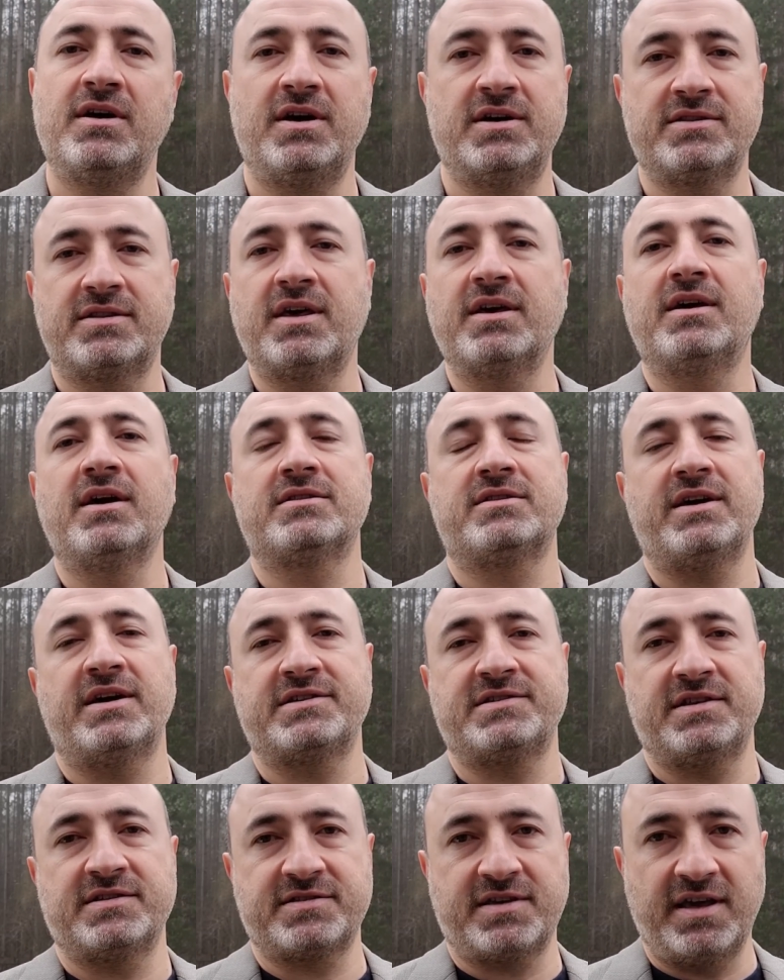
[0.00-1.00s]
at Giga
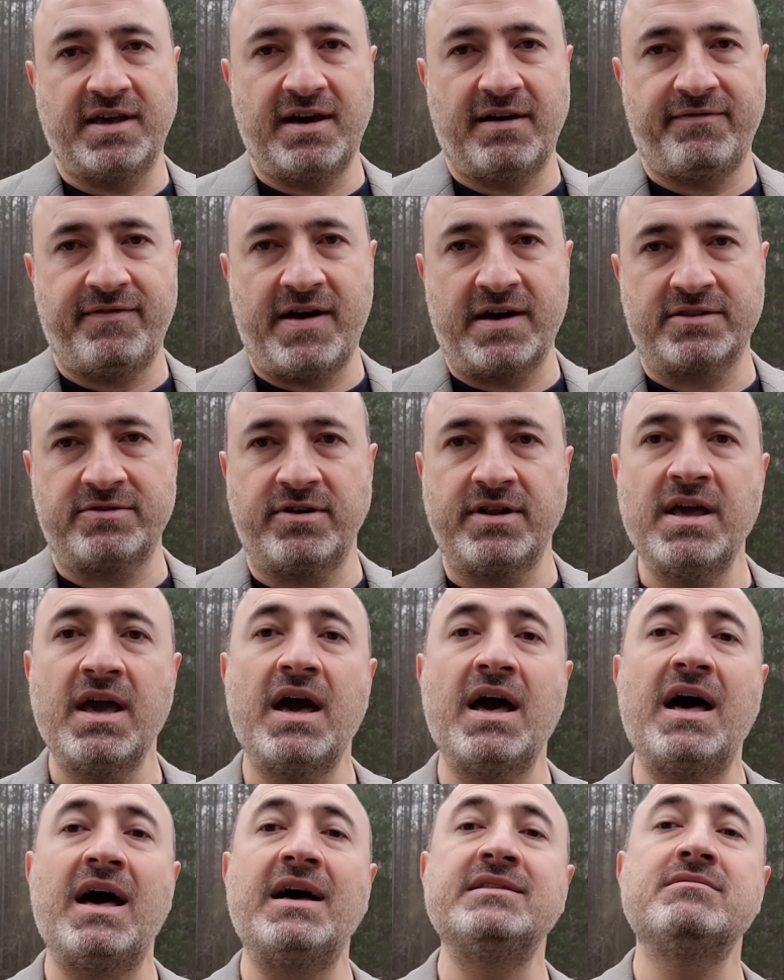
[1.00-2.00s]
Texas Gigafactory
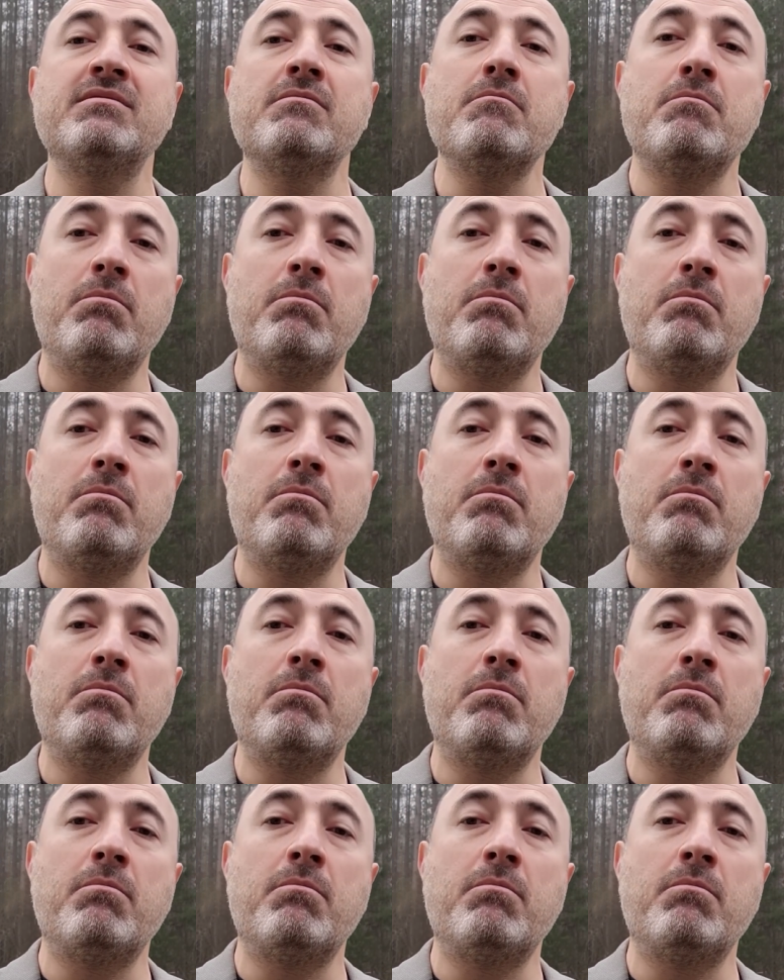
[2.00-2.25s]
and